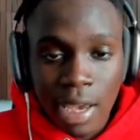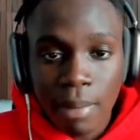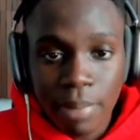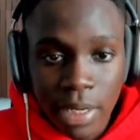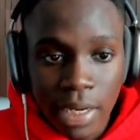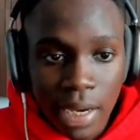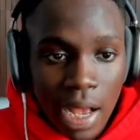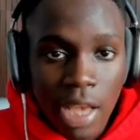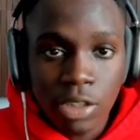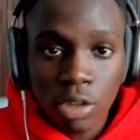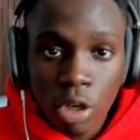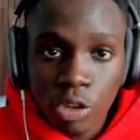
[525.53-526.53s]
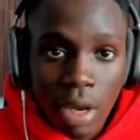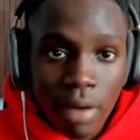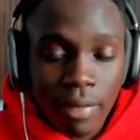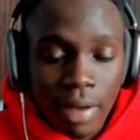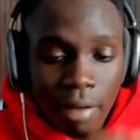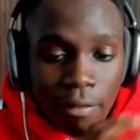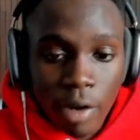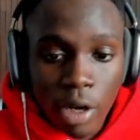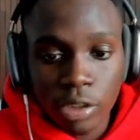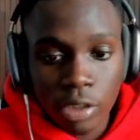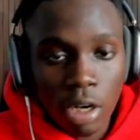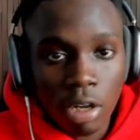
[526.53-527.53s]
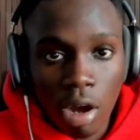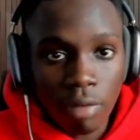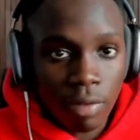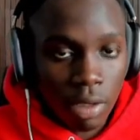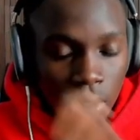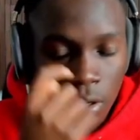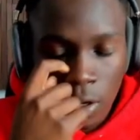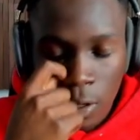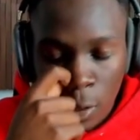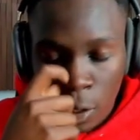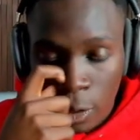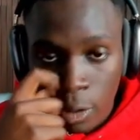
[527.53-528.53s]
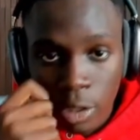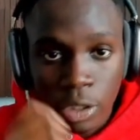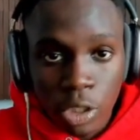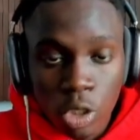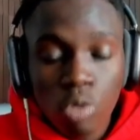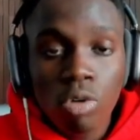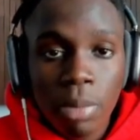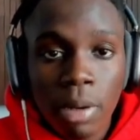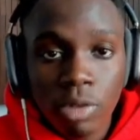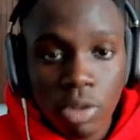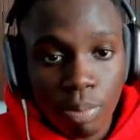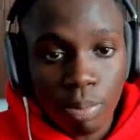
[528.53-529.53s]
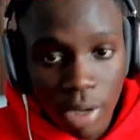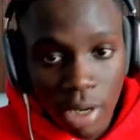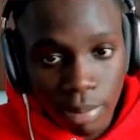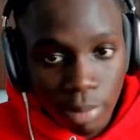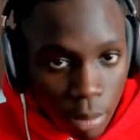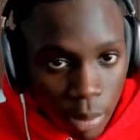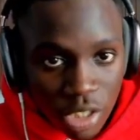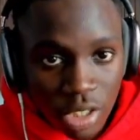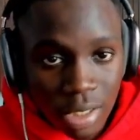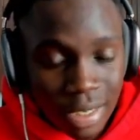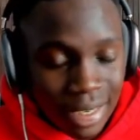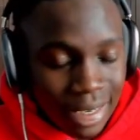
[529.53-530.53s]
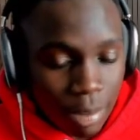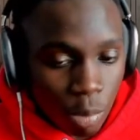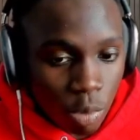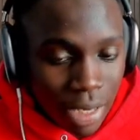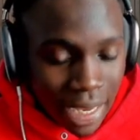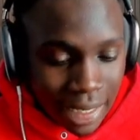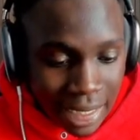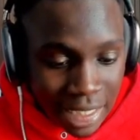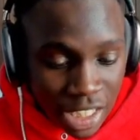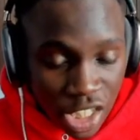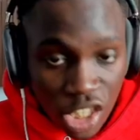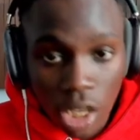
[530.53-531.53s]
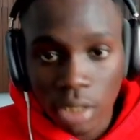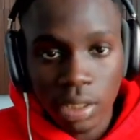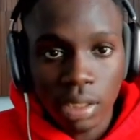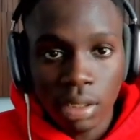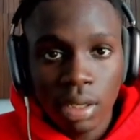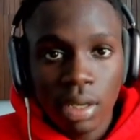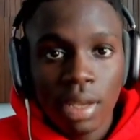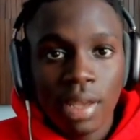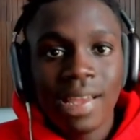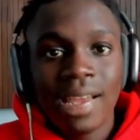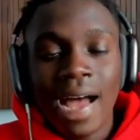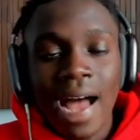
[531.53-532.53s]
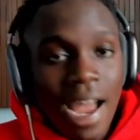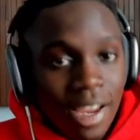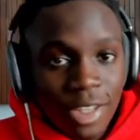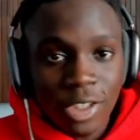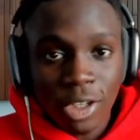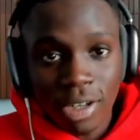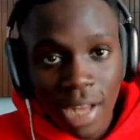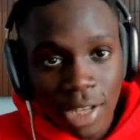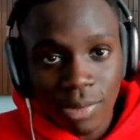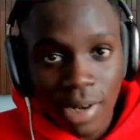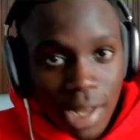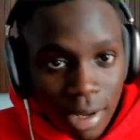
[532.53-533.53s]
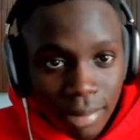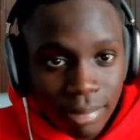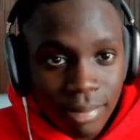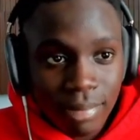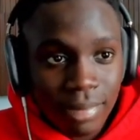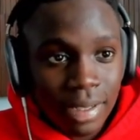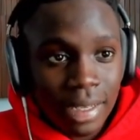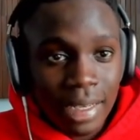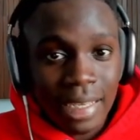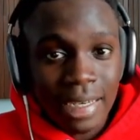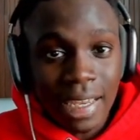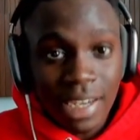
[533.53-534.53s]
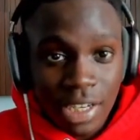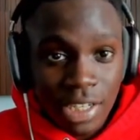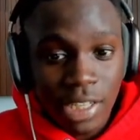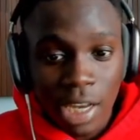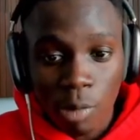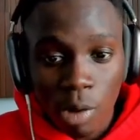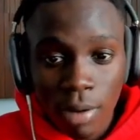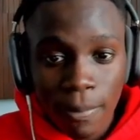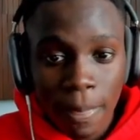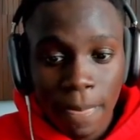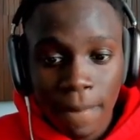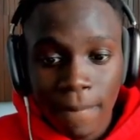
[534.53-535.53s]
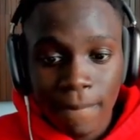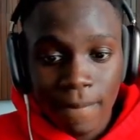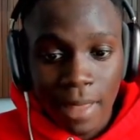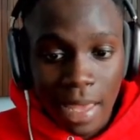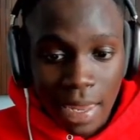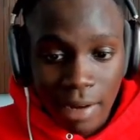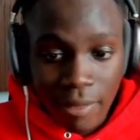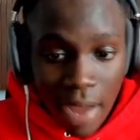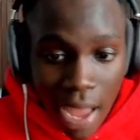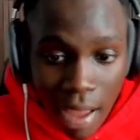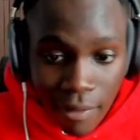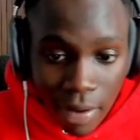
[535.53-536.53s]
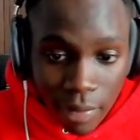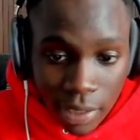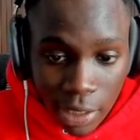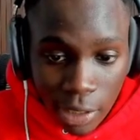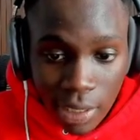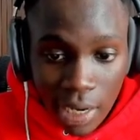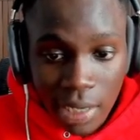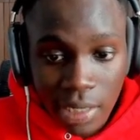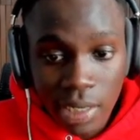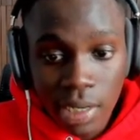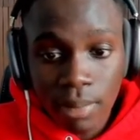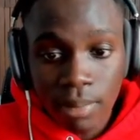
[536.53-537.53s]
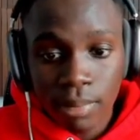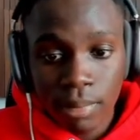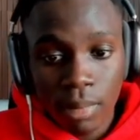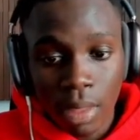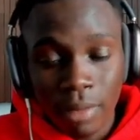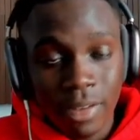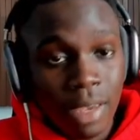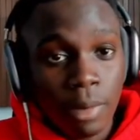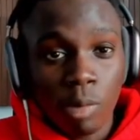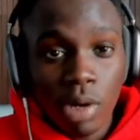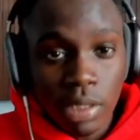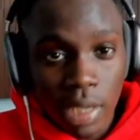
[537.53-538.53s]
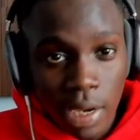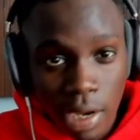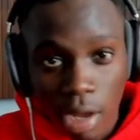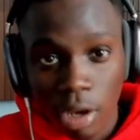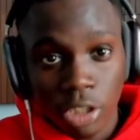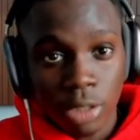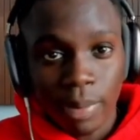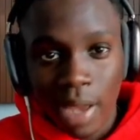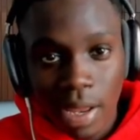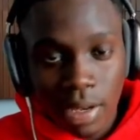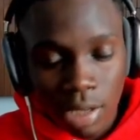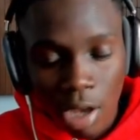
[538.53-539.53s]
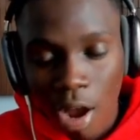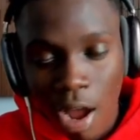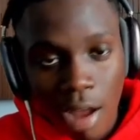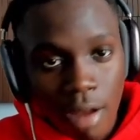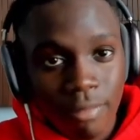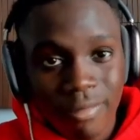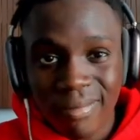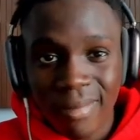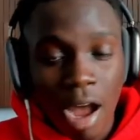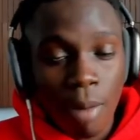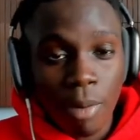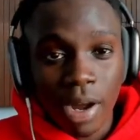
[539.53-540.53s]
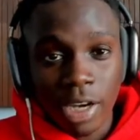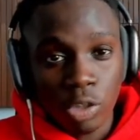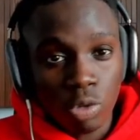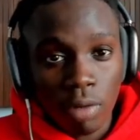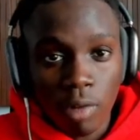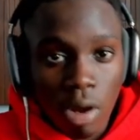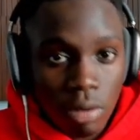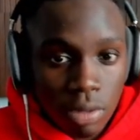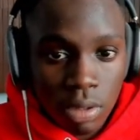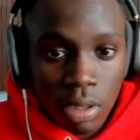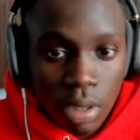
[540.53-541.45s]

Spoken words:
beat it. As long as you have a very solid offer, you will be able to print appointments like it's nothing. I can turn on ads right now in any niche I want, and if I have everything here that I need. Give me 1 day, I'll launch up ads. I'll book at least 12 calls.